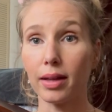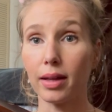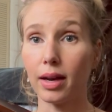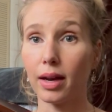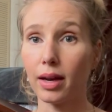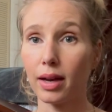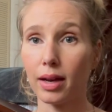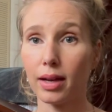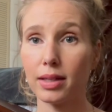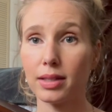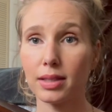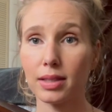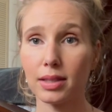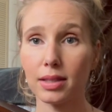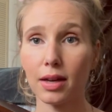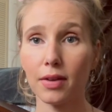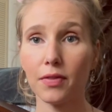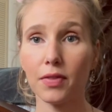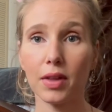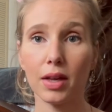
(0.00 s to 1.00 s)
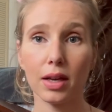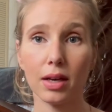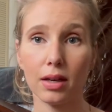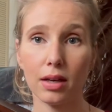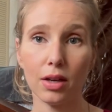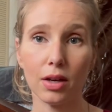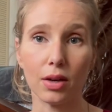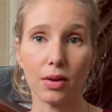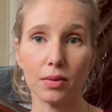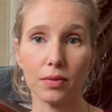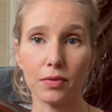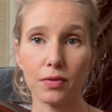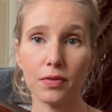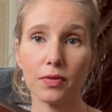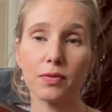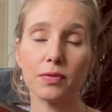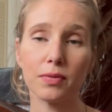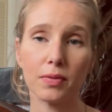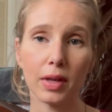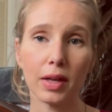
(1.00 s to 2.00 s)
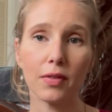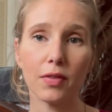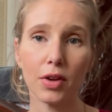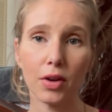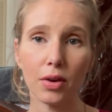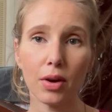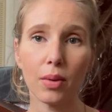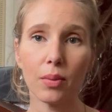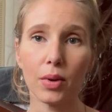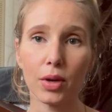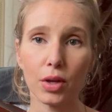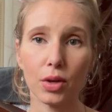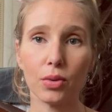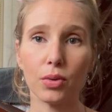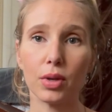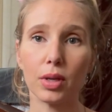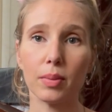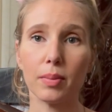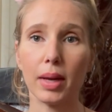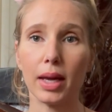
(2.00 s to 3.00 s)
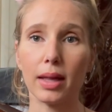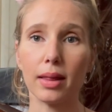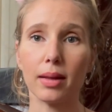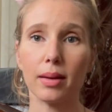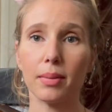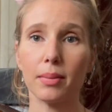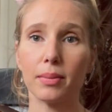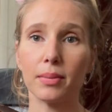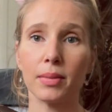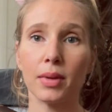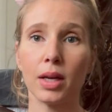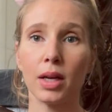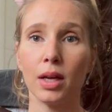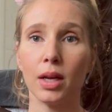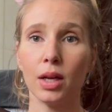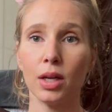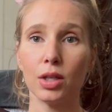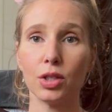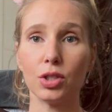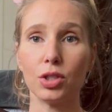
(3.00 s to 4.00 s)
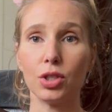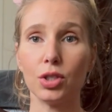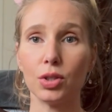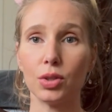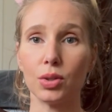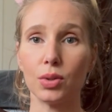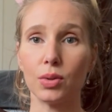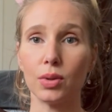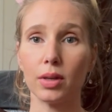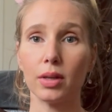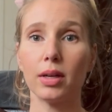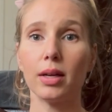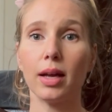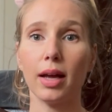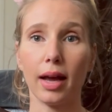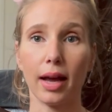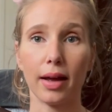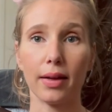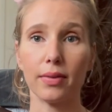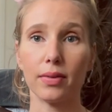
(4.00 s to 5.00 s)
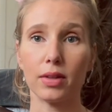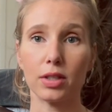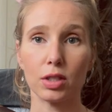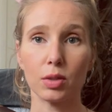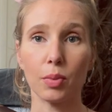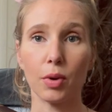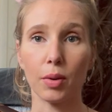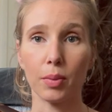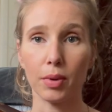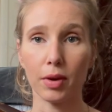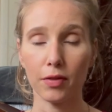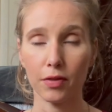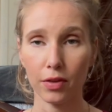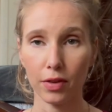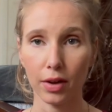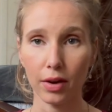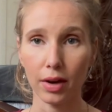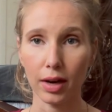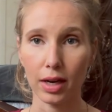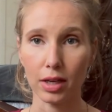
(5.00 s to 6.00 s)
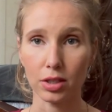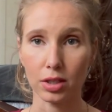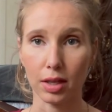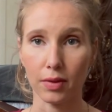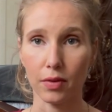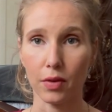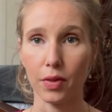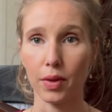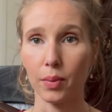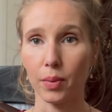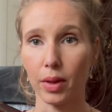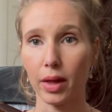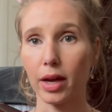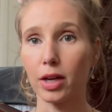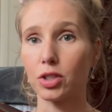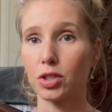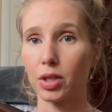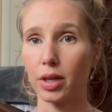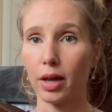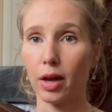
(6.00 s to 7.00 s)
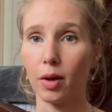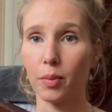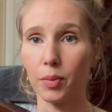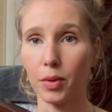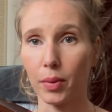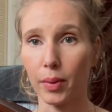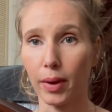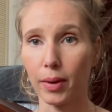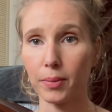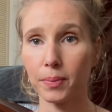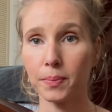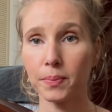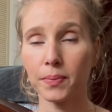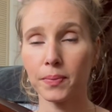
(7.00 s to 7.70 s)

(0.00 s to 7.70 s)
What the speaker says: And it's stuff that, like figure out what you can make them do that's appropriate for their age level that will actually help you out.